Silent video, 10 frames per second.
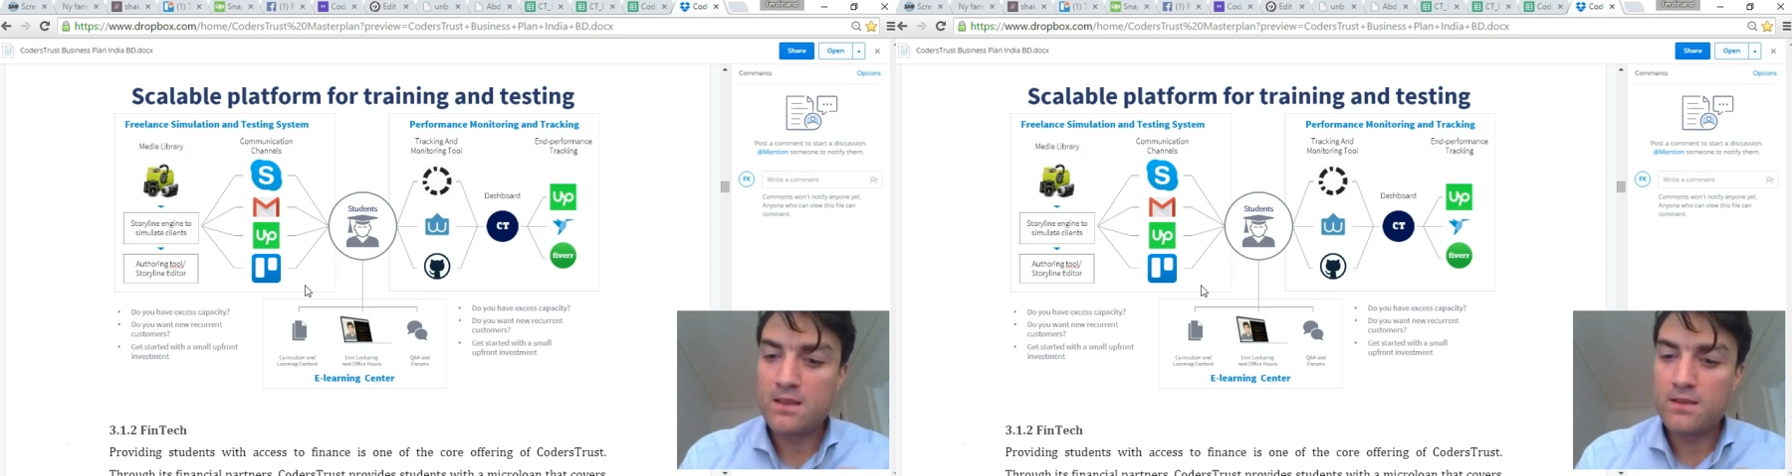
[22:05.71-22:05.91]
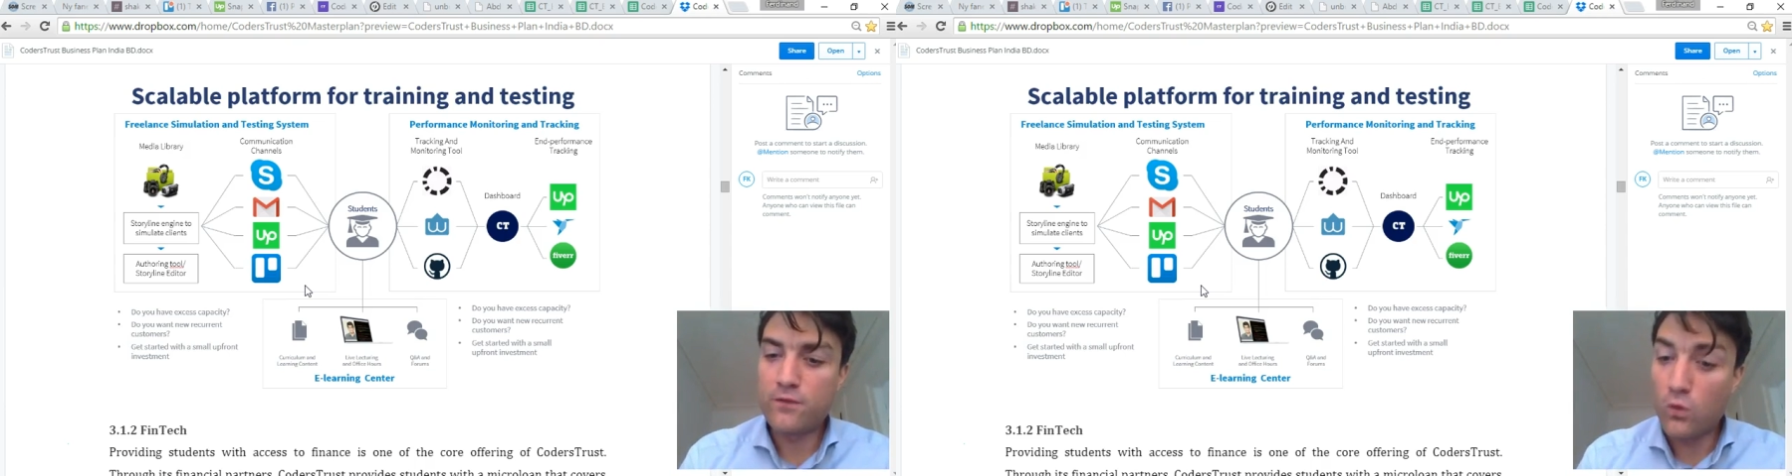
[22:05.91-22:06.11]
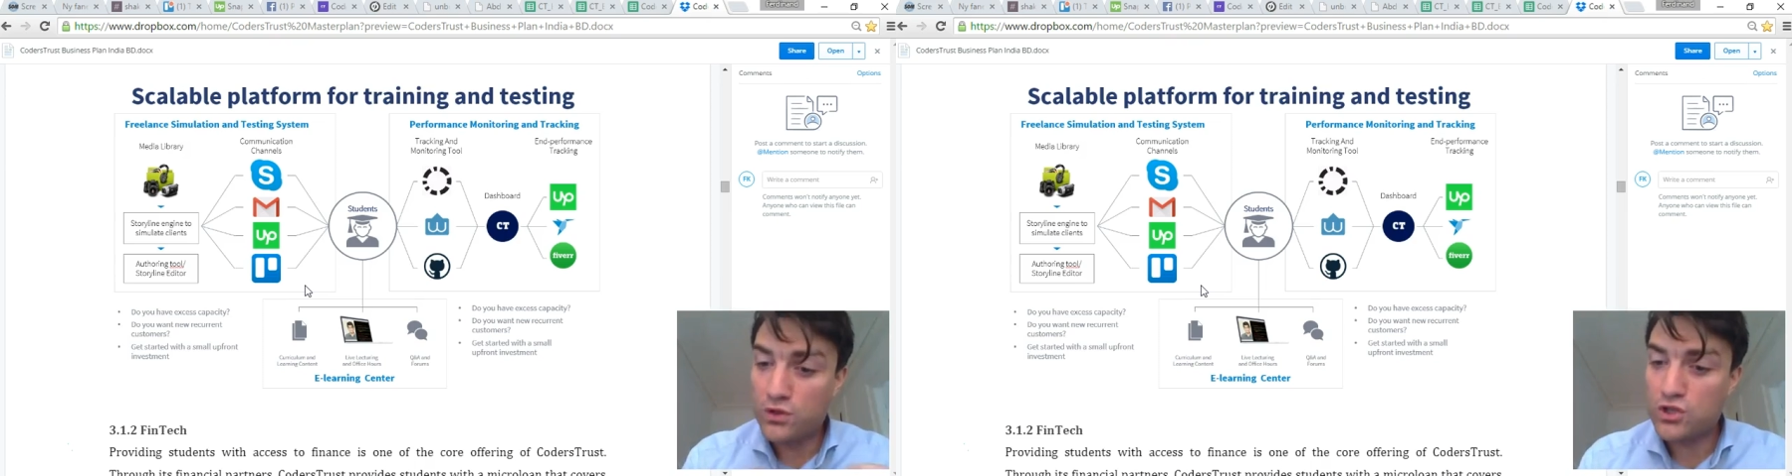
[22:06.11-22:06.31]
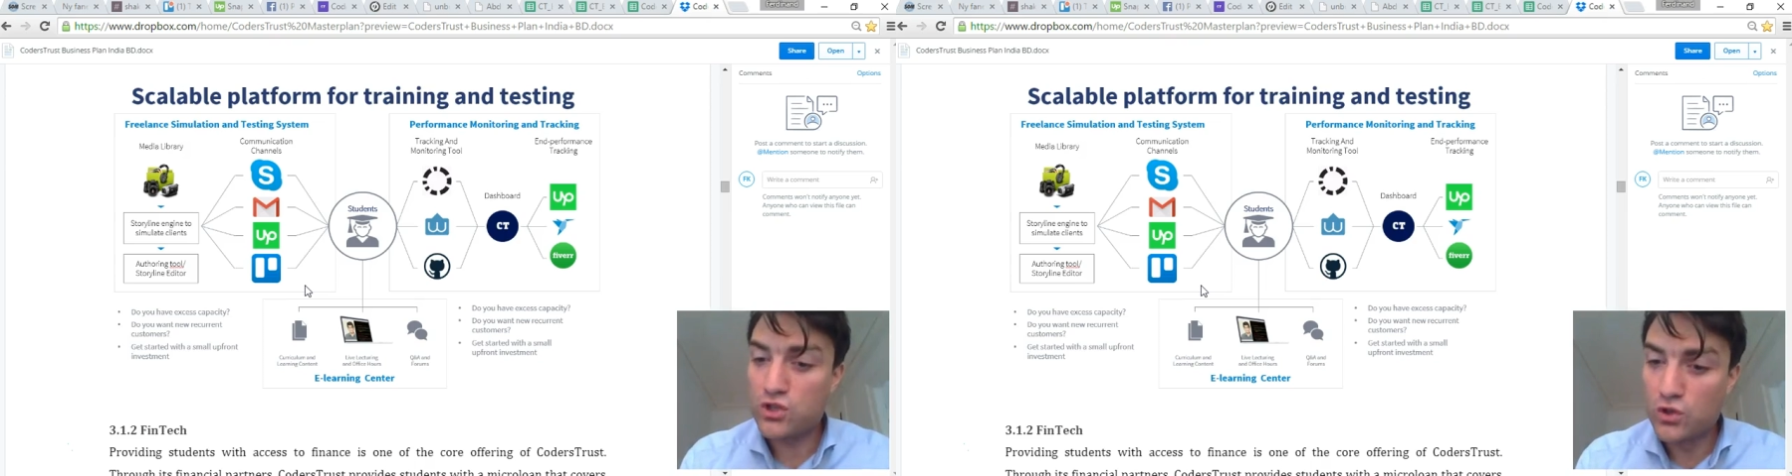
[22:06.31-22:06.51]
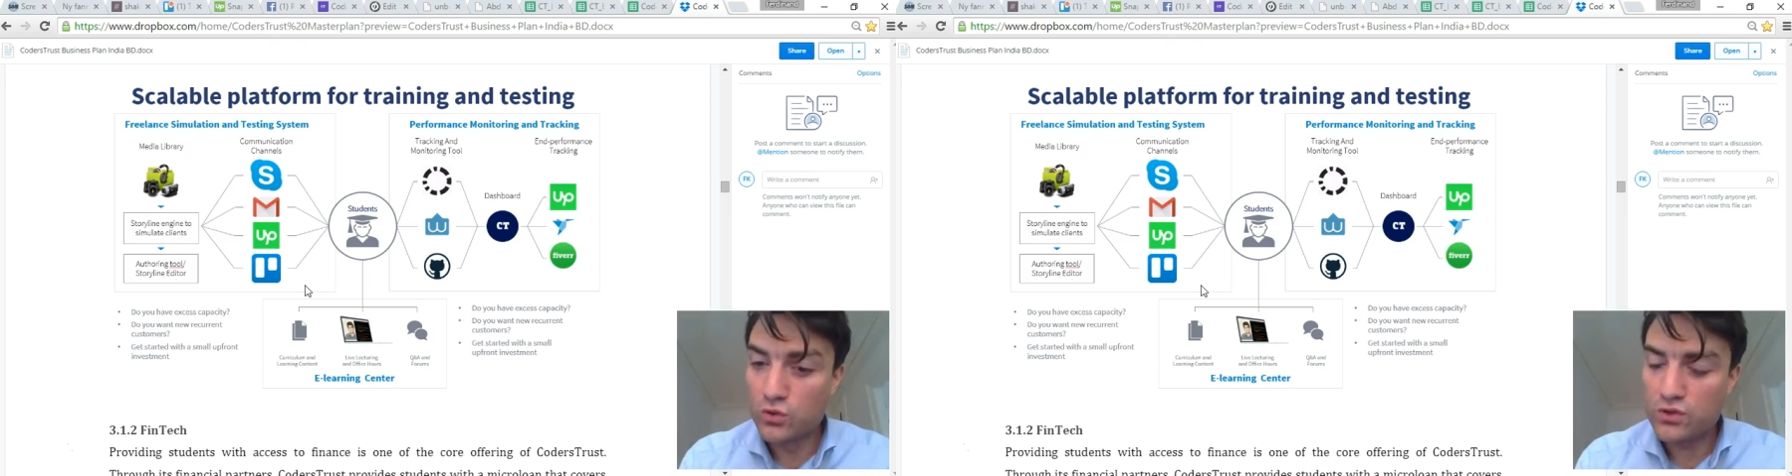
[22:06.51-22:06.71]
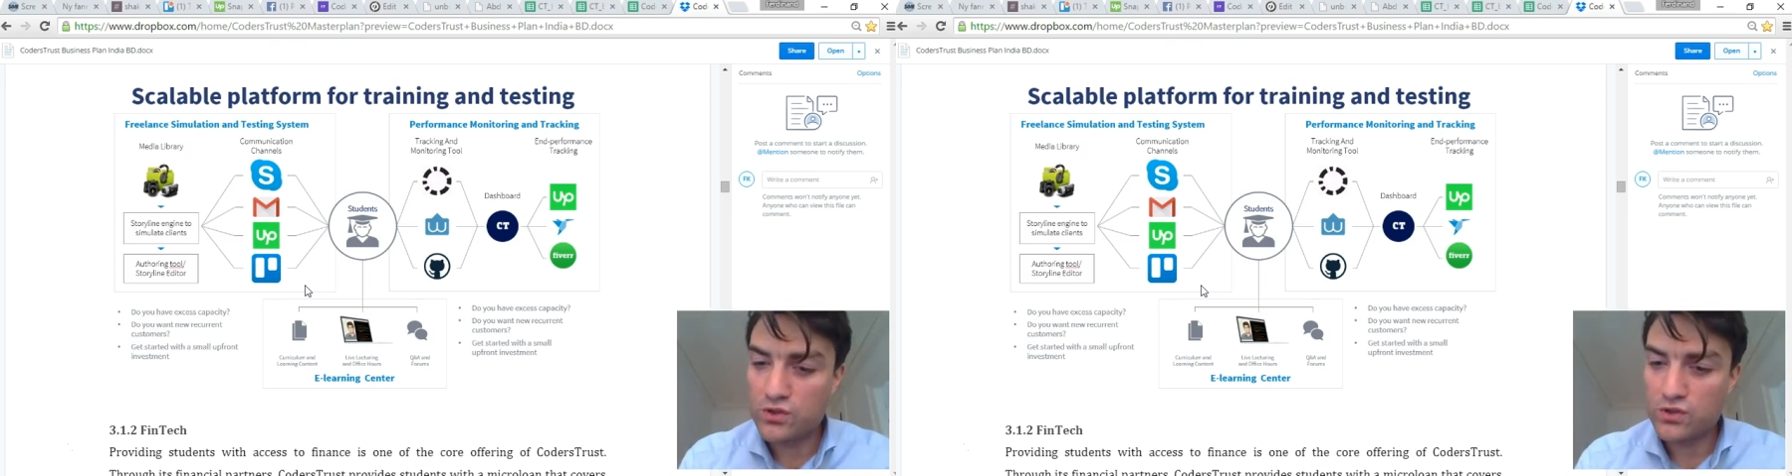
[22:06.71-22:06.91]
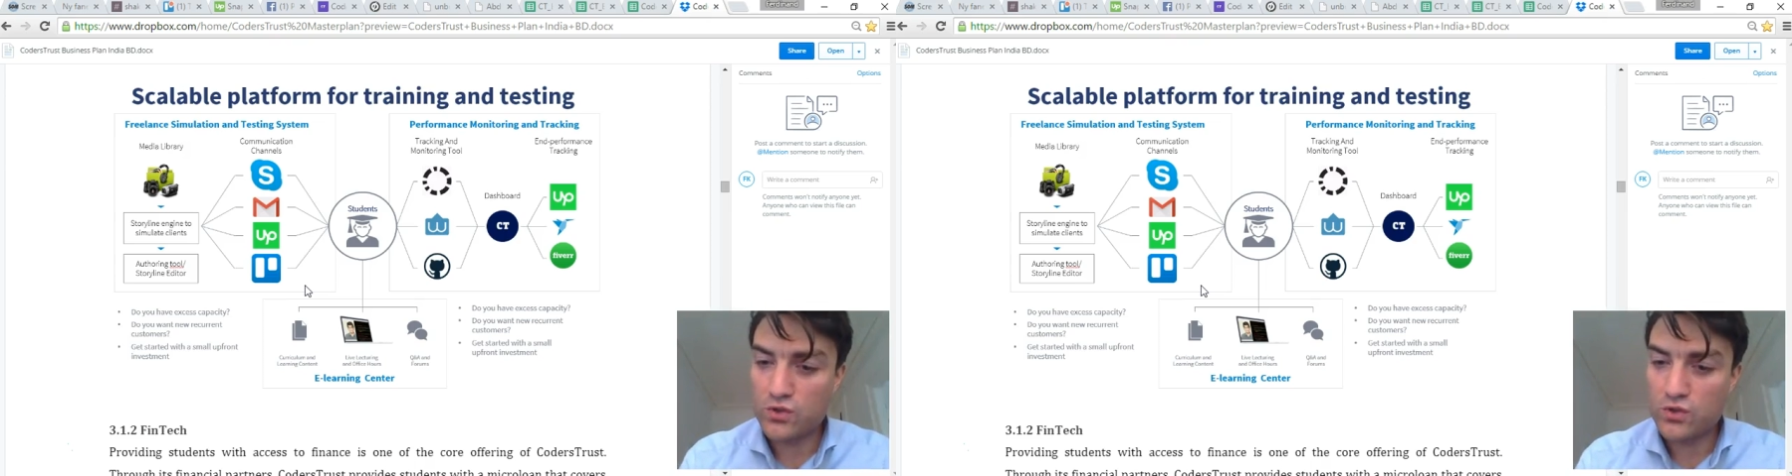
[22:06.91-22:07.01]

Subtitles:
for the students,